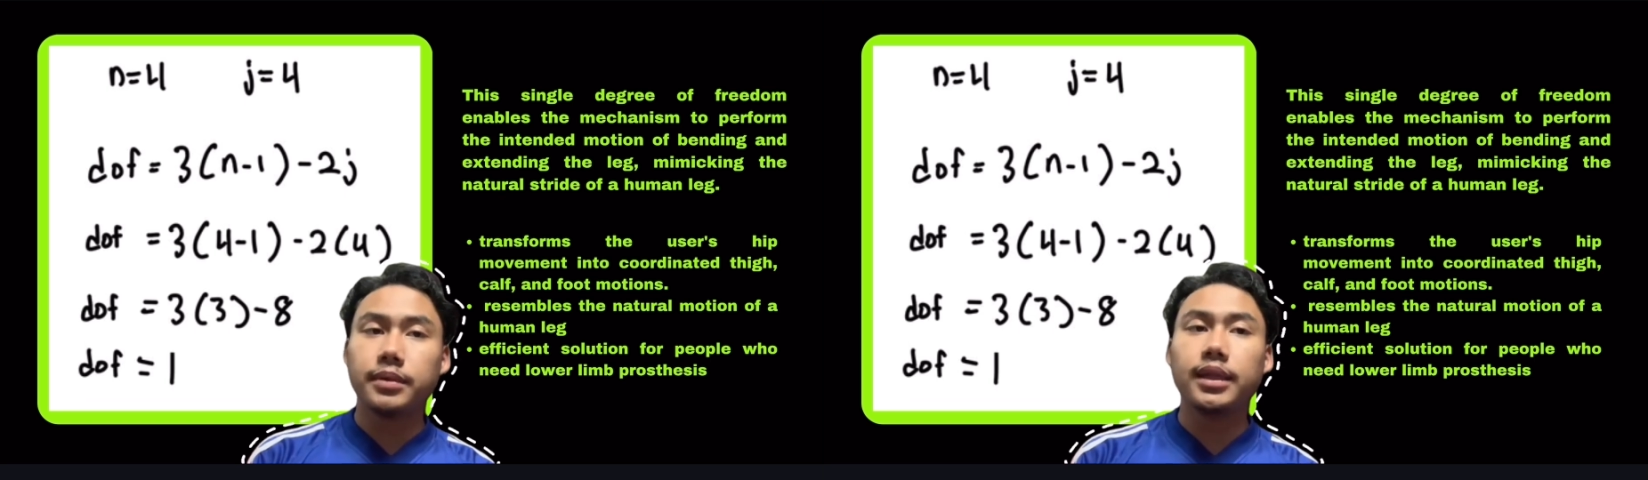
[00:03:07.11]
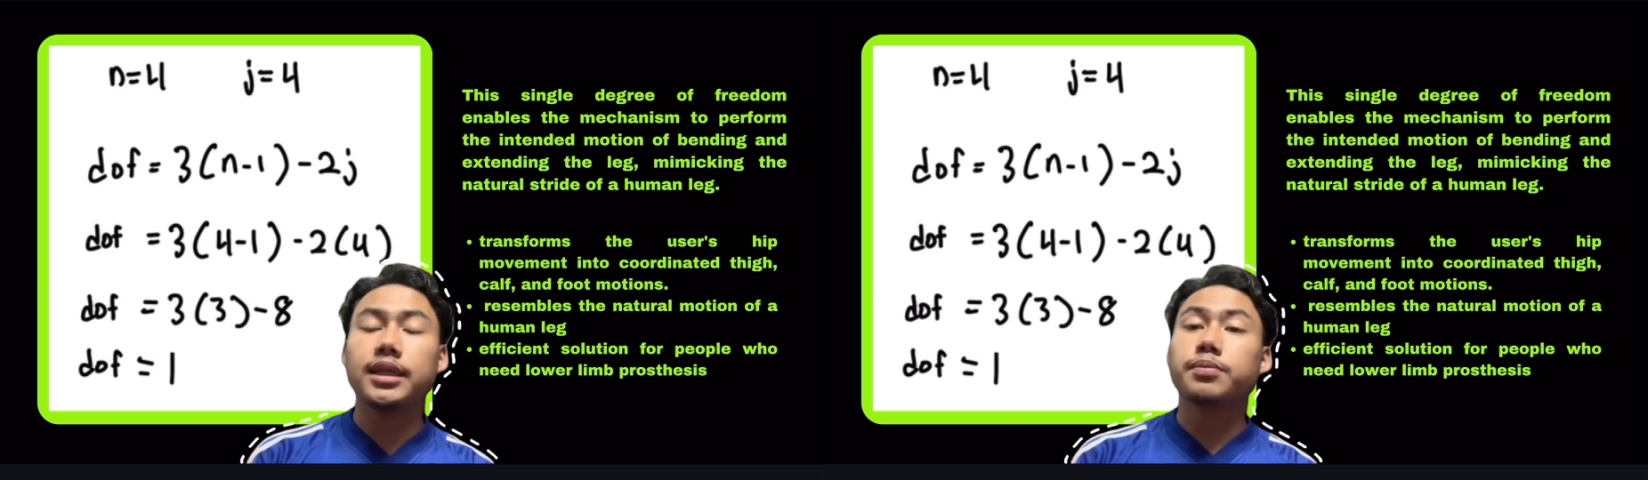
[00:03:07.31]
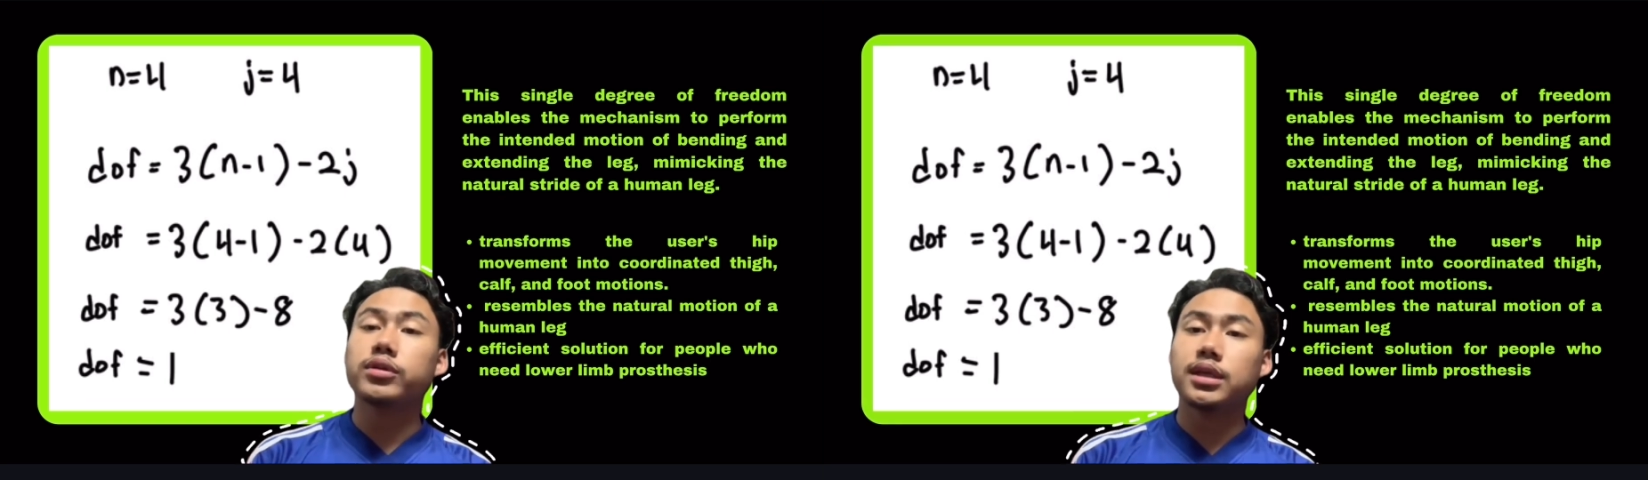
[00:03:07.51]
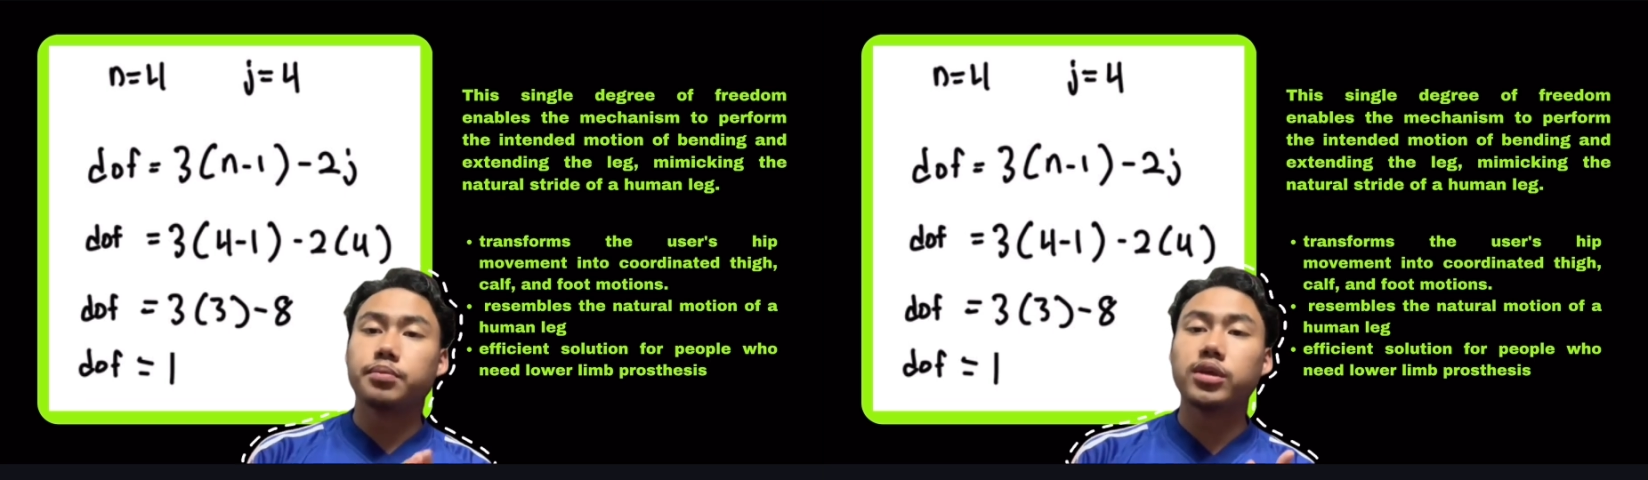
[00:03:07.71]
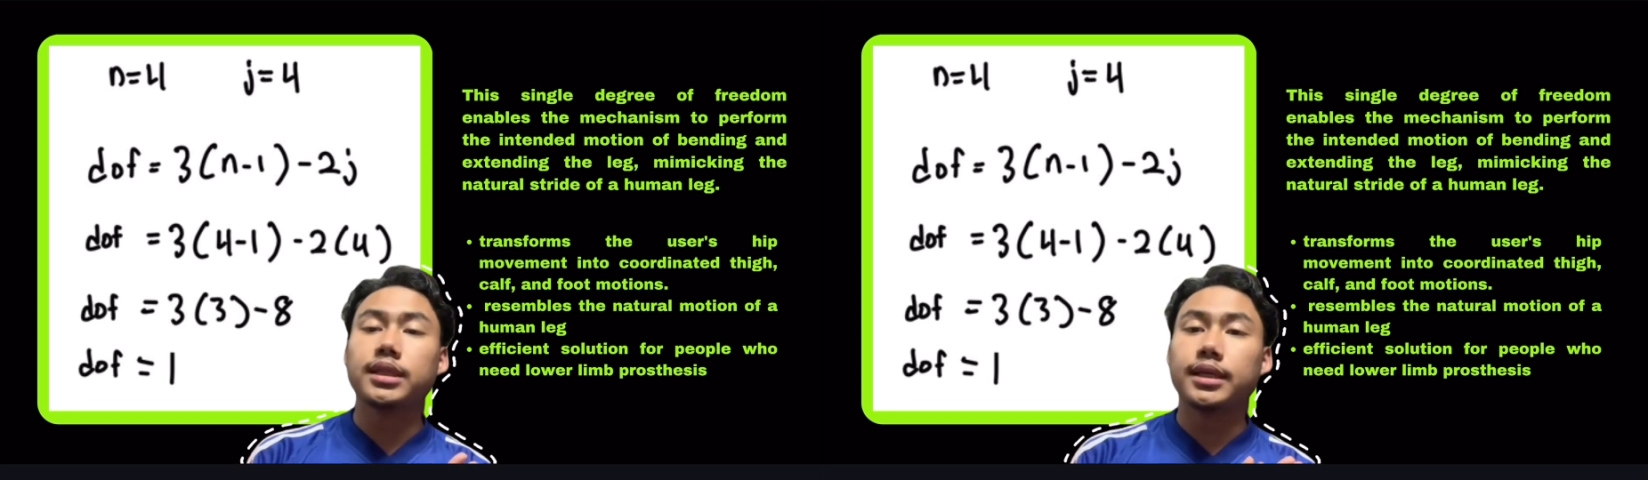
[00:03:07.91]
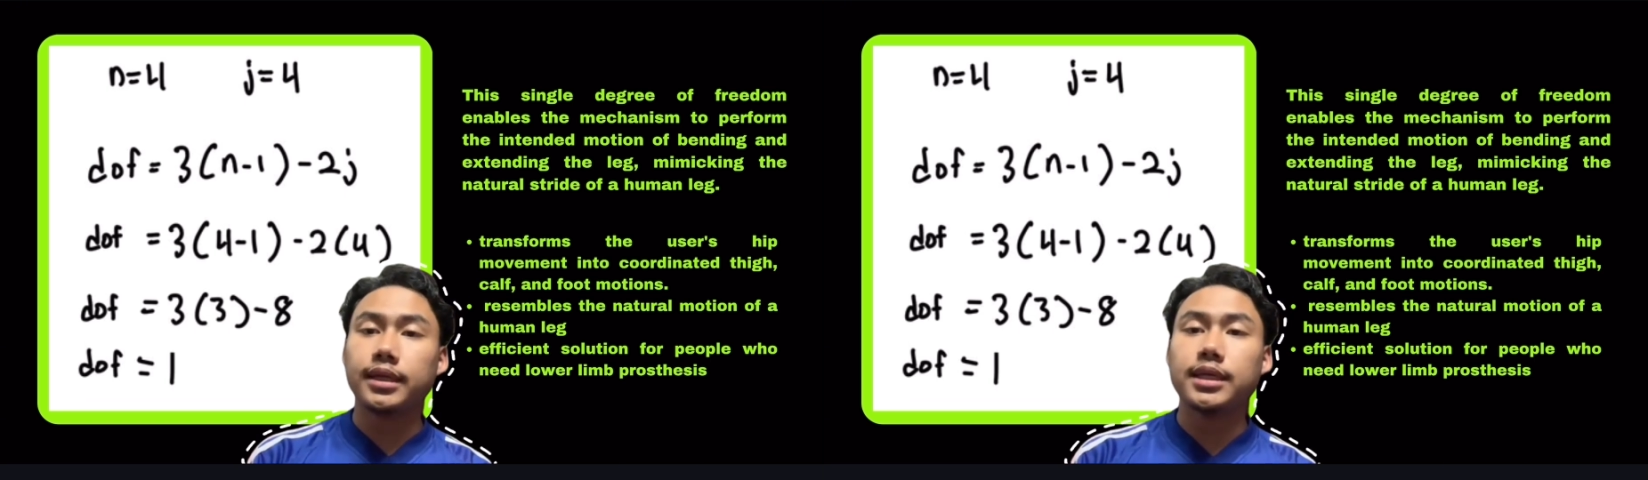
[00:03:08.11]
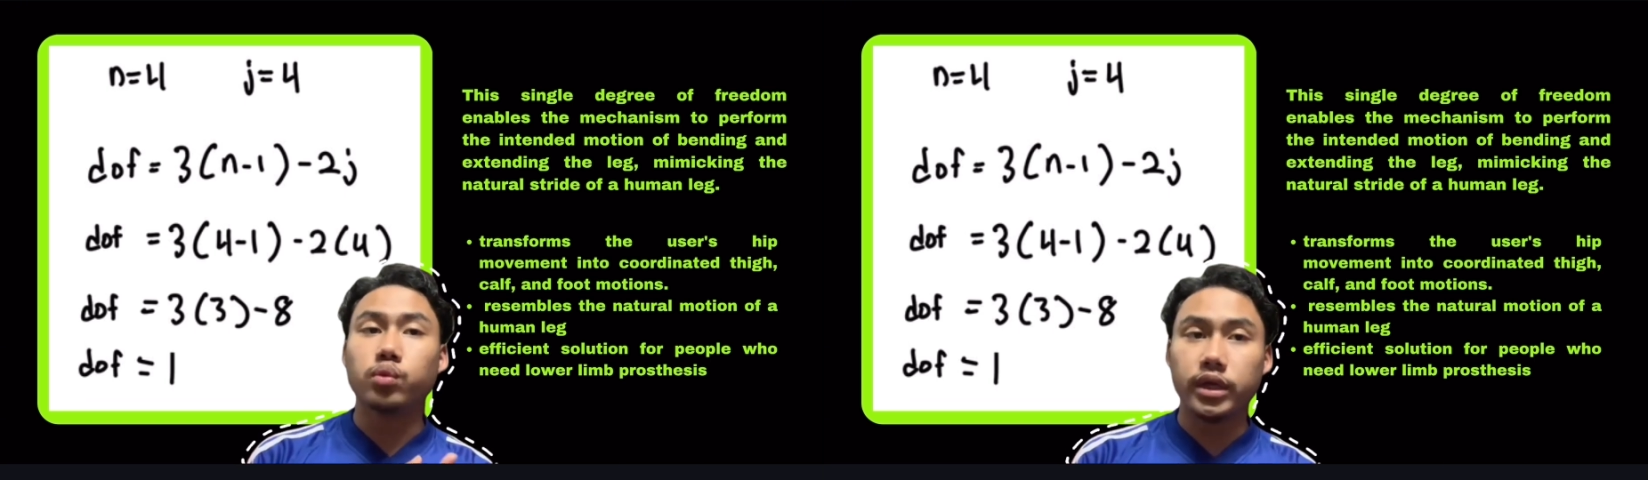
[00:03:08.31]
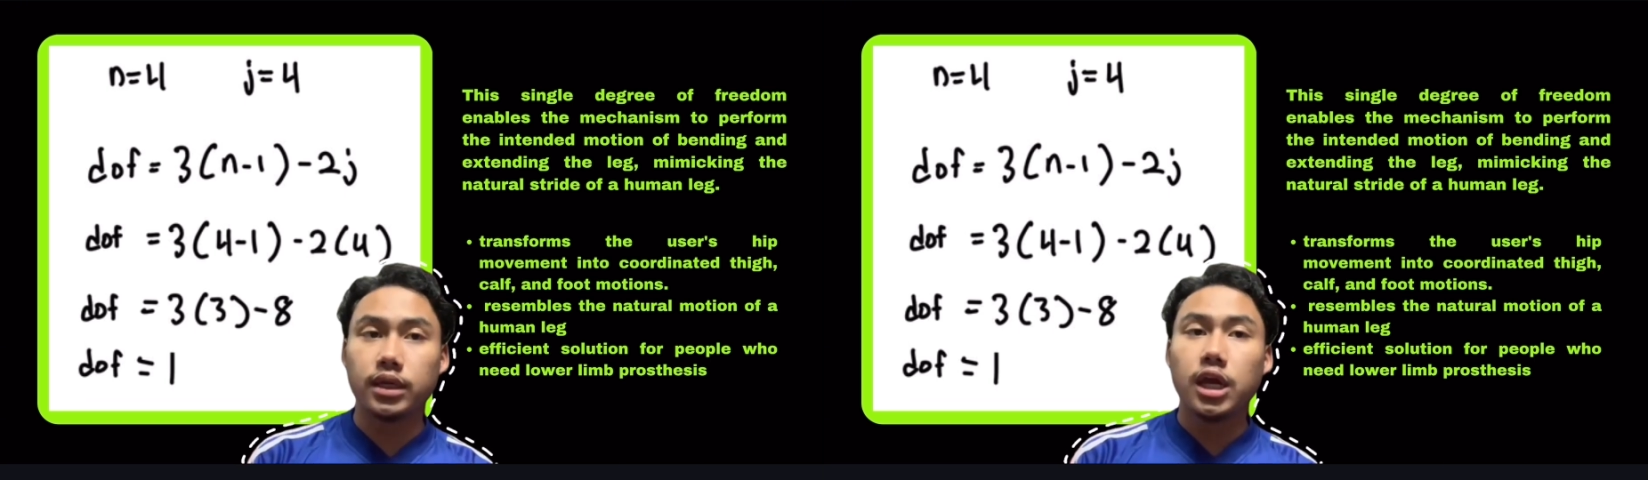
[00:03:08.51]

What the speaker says: in this prosthetic leg is 1,